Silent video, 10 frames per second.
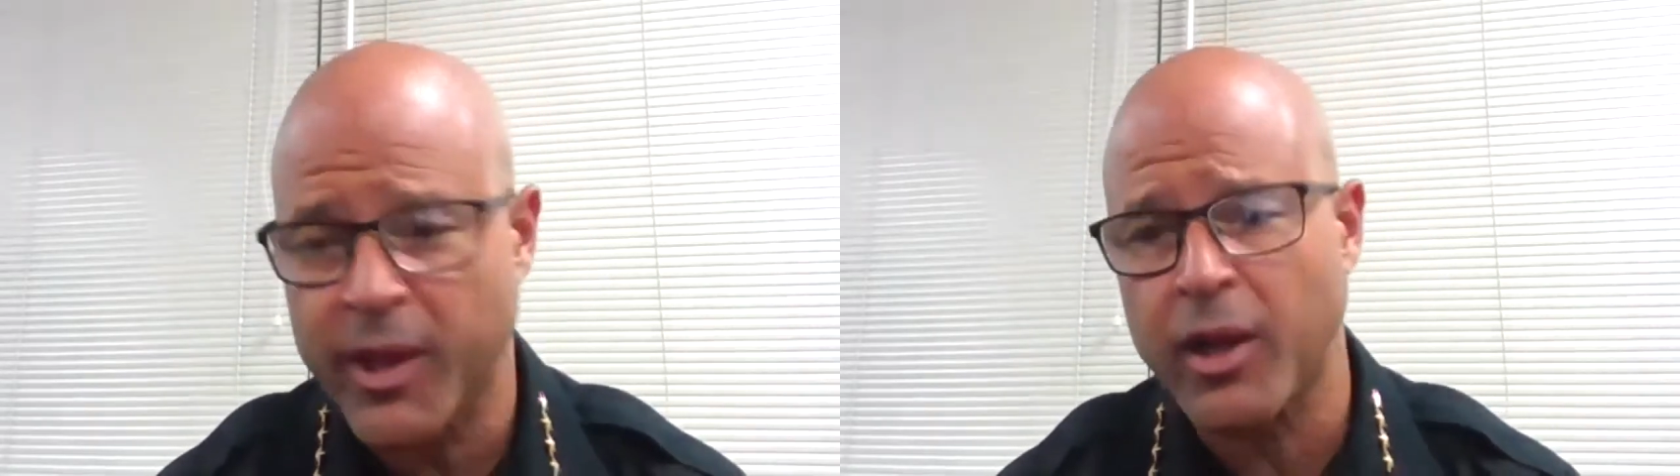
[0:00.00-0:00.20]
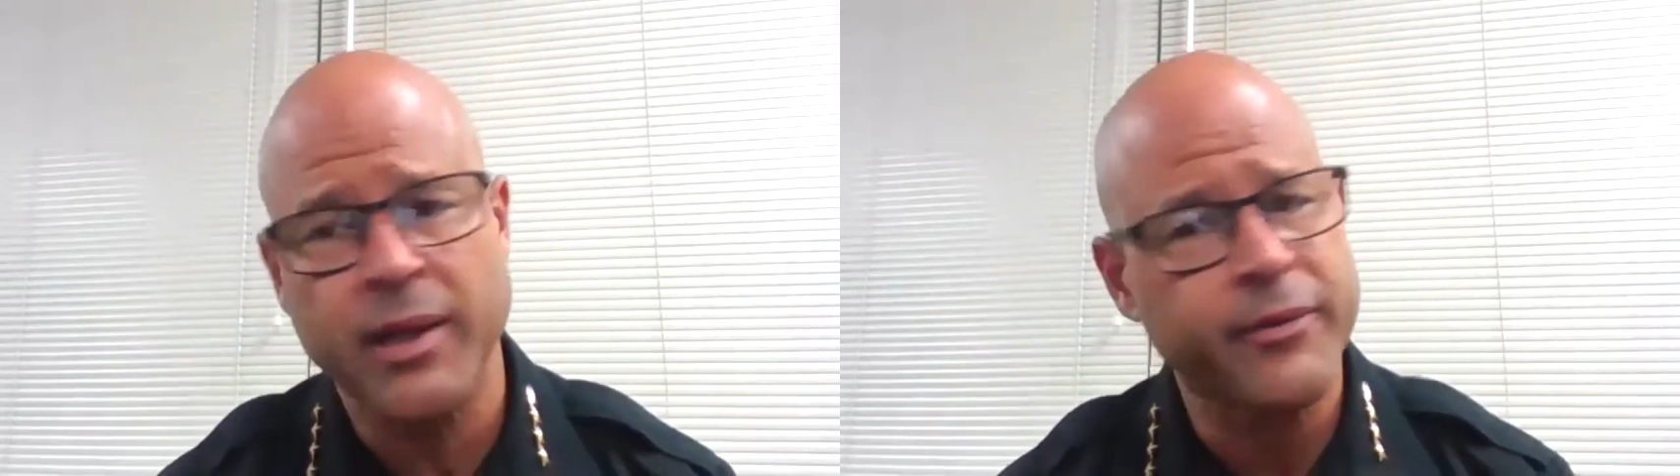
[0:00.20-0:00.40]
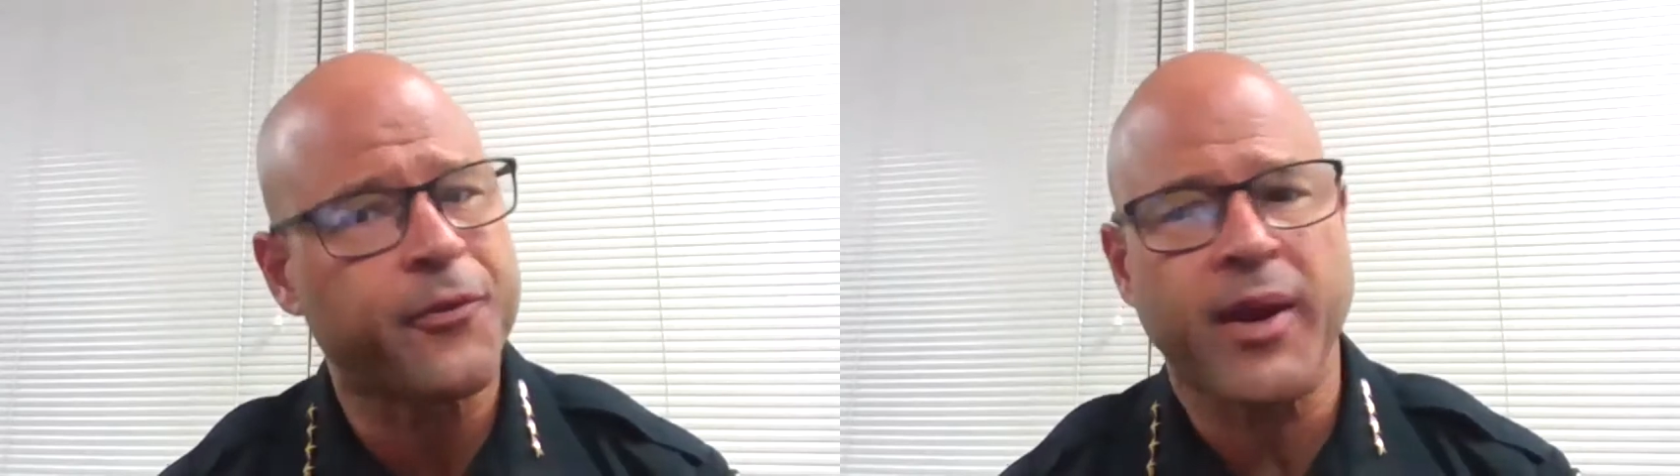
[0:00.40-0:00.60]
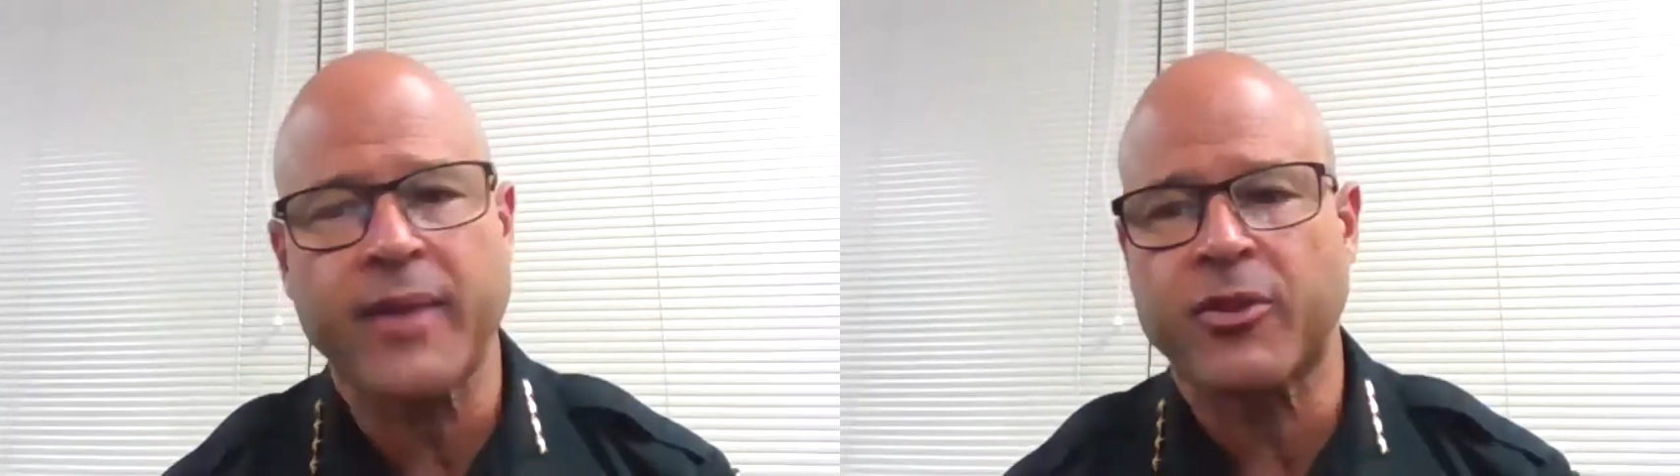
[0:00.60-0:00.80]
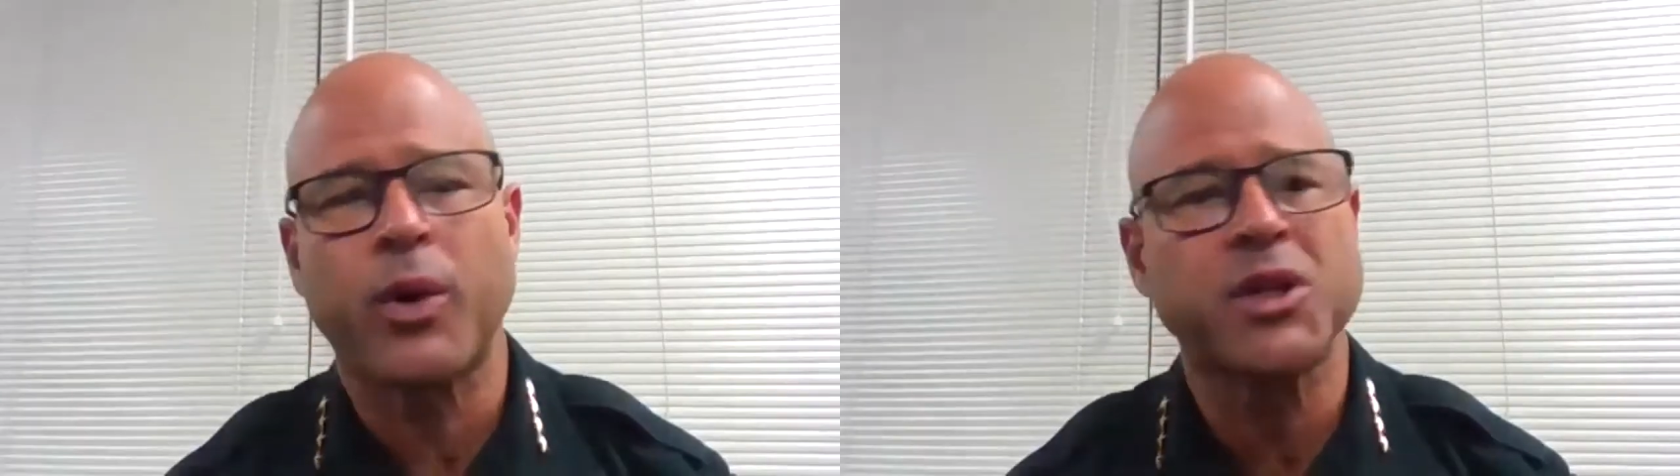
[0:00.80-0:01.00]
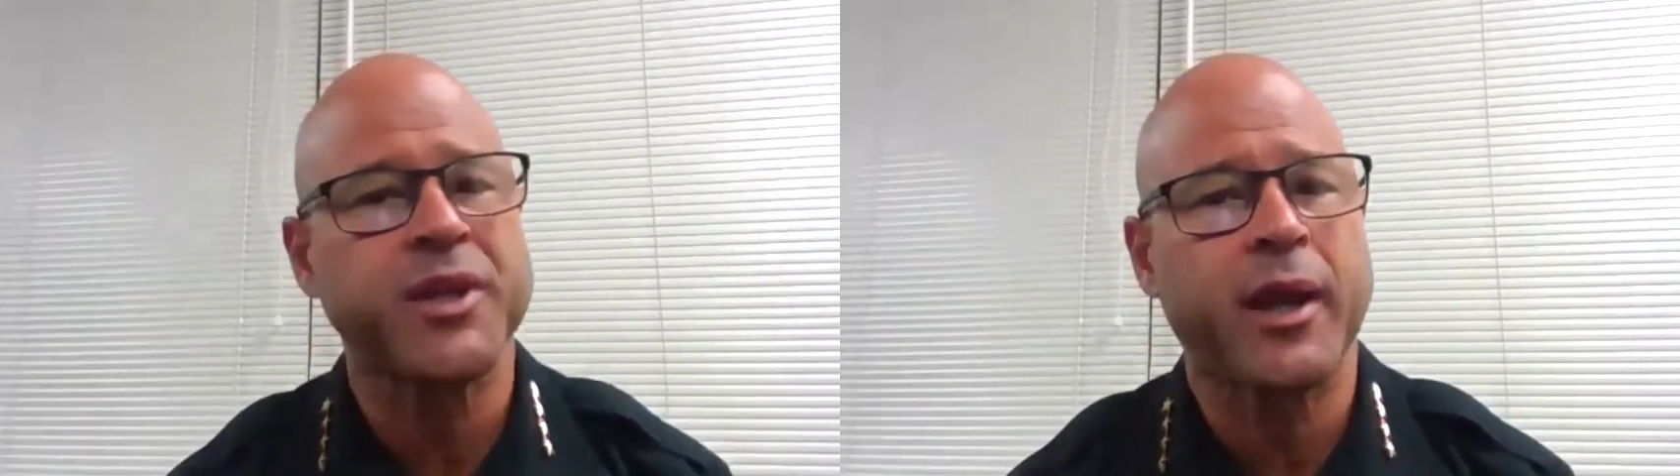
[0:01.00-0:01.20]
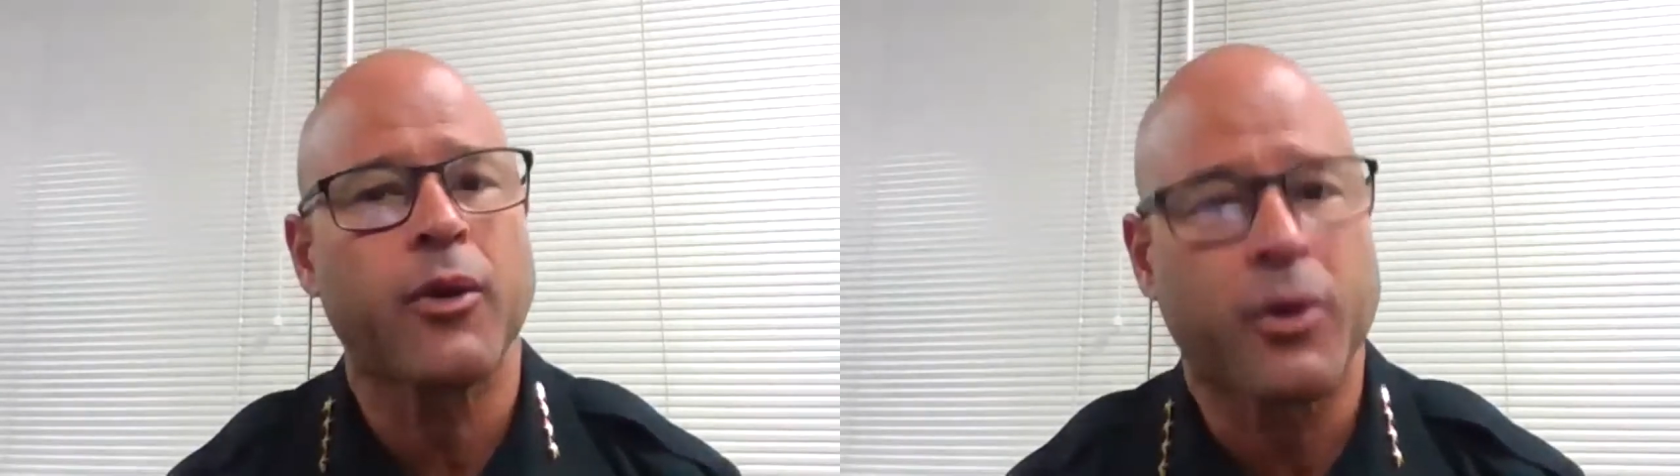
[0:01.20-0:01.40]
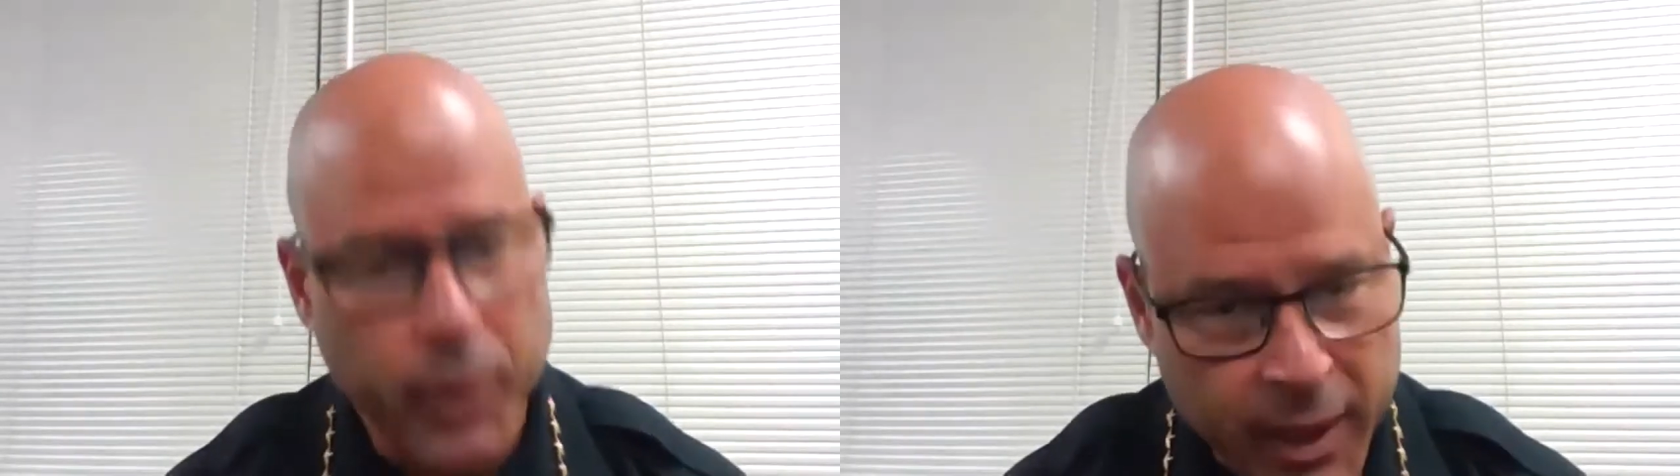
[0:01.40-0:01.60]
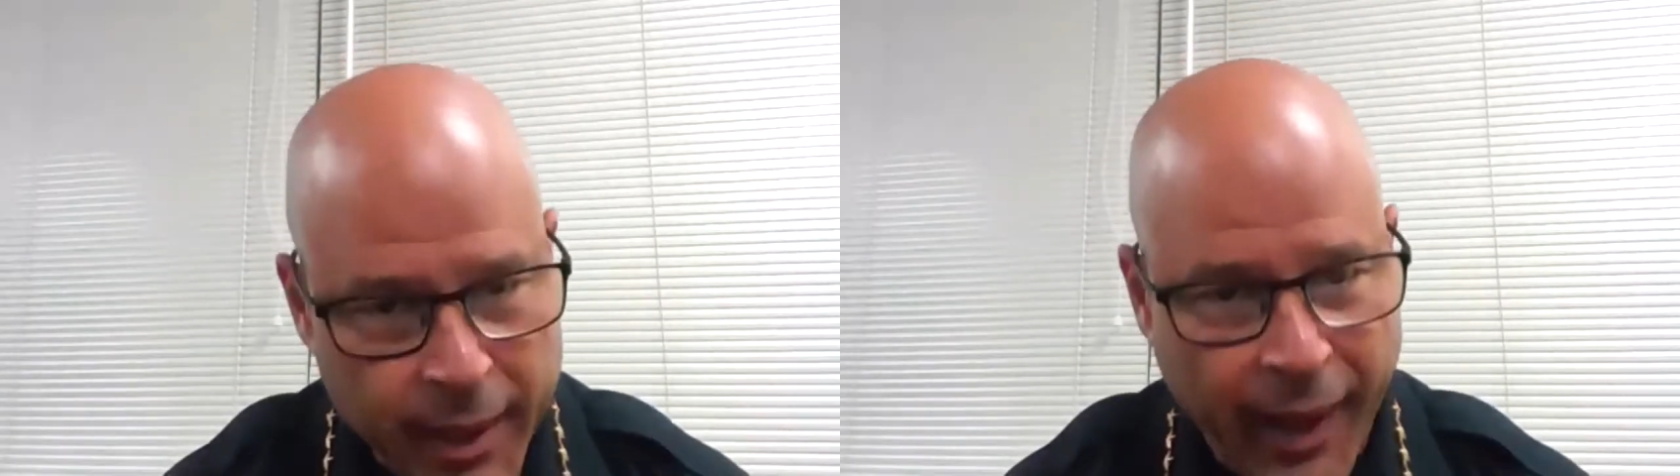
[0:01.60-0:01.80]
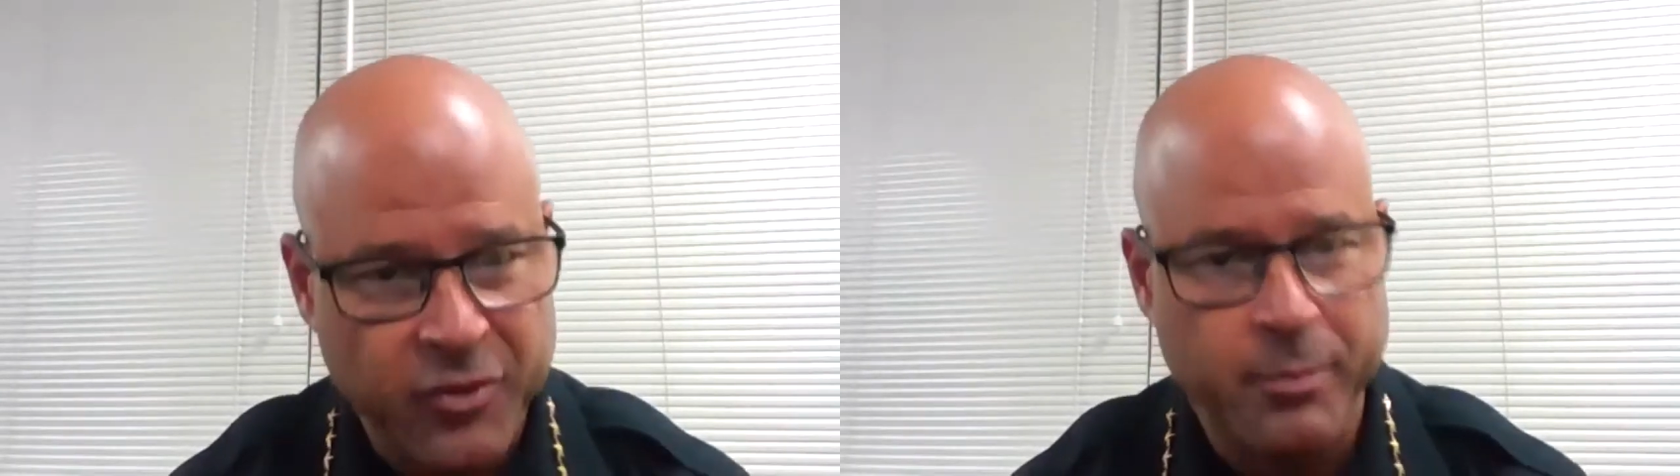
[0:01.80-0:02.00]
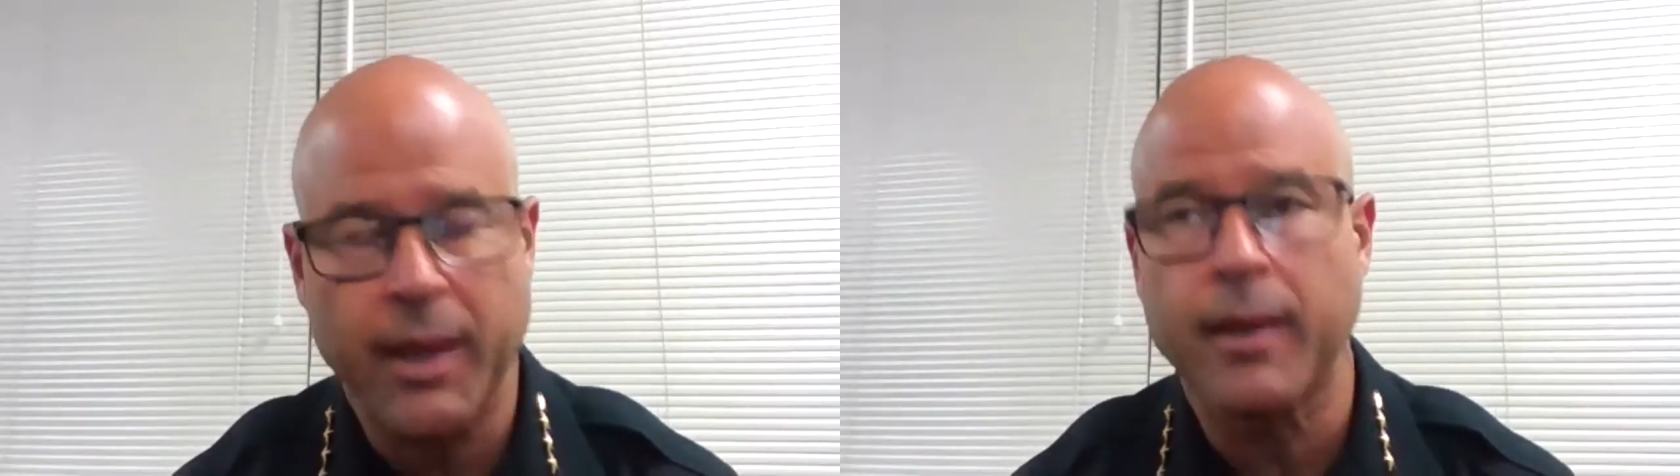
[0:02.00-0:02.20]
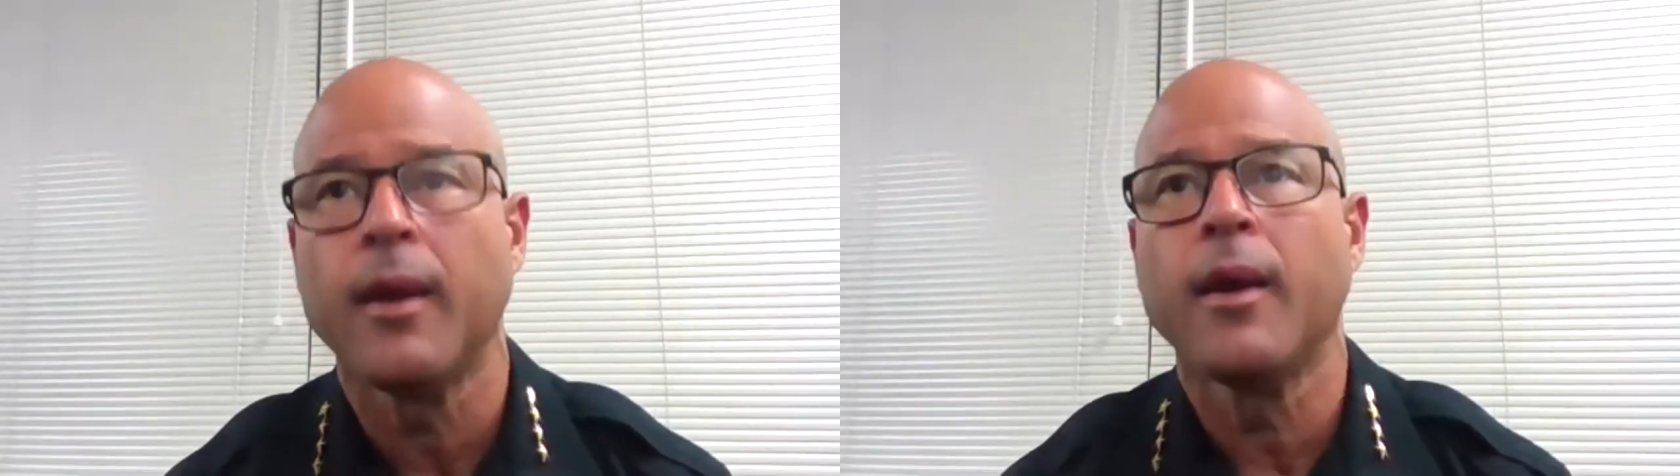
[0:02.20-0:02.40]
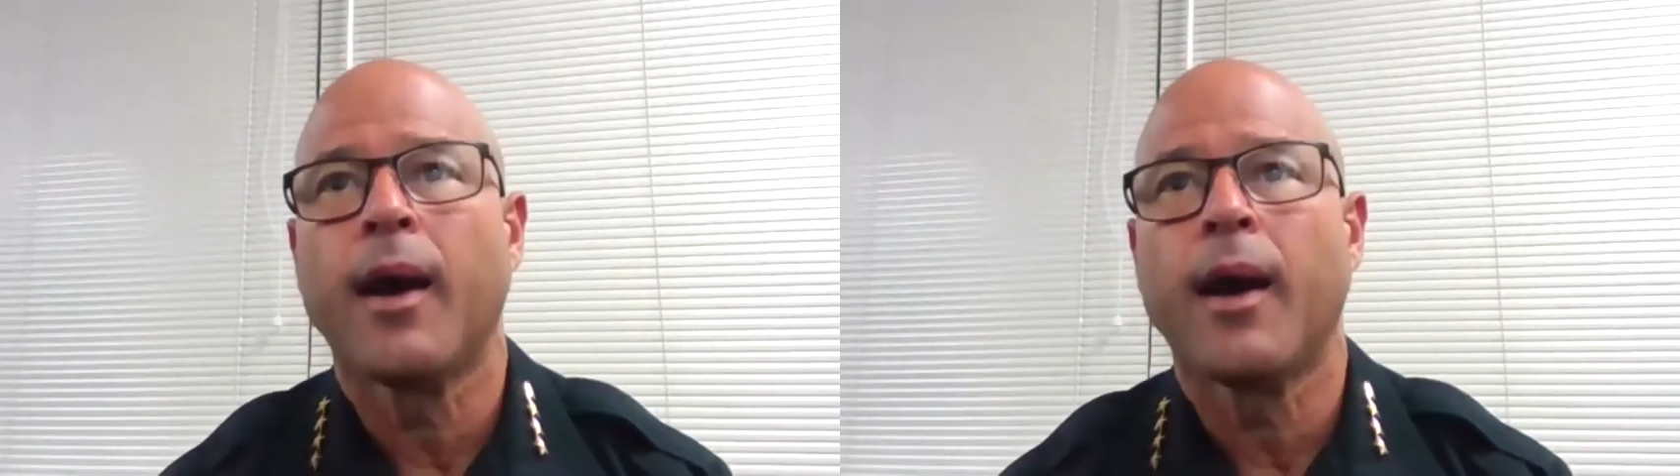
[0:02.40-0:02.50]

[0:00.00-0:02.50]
And I'll never forget the question Eric Reed asked me,